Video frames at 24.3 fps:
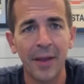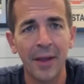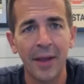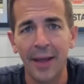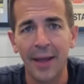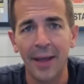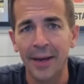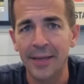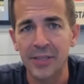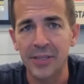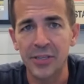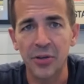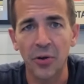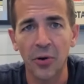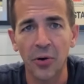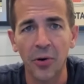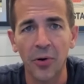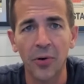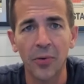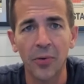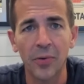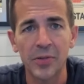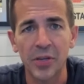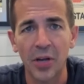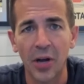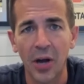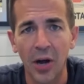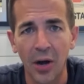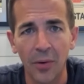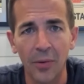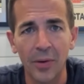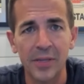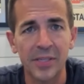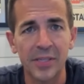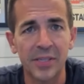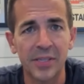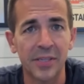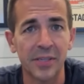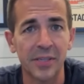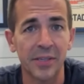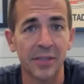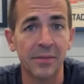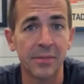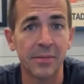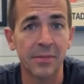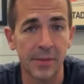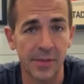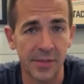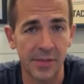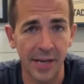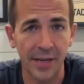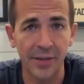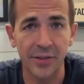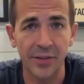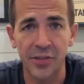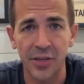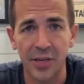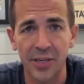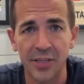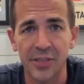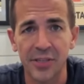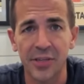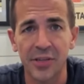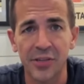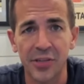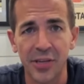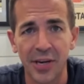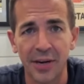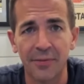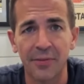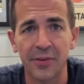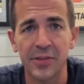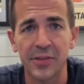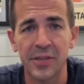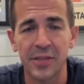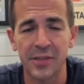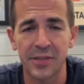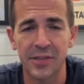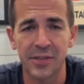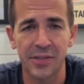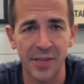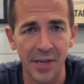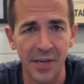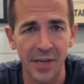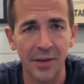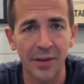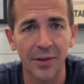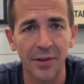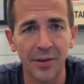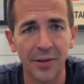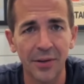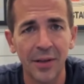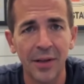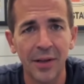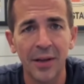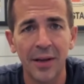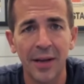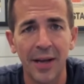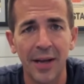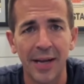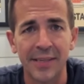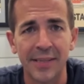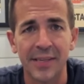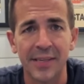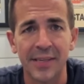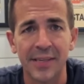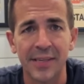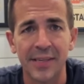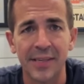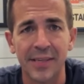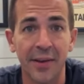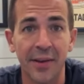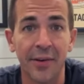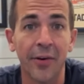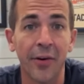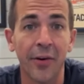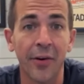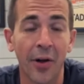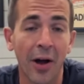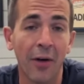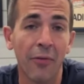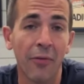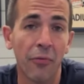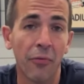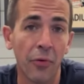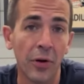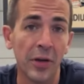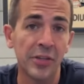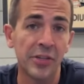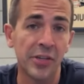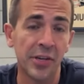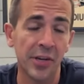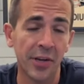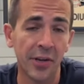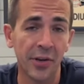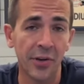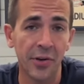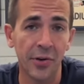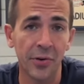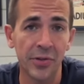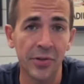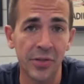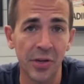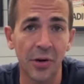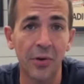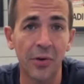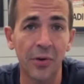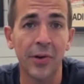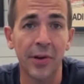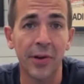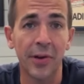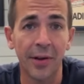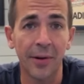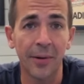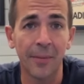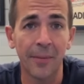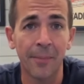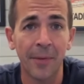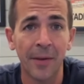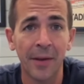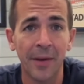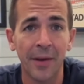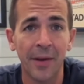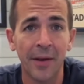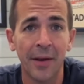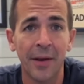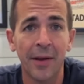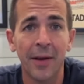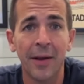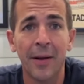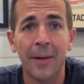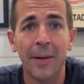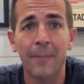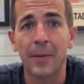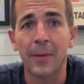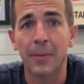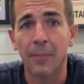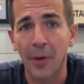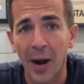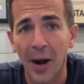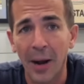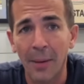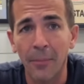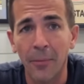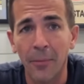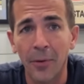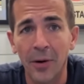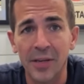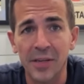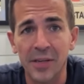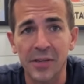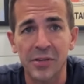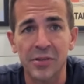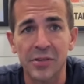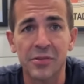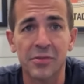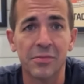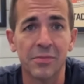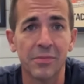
and his goal was always to set Justin Jefferson's deal as a standard off which he could do his own deal. The problem was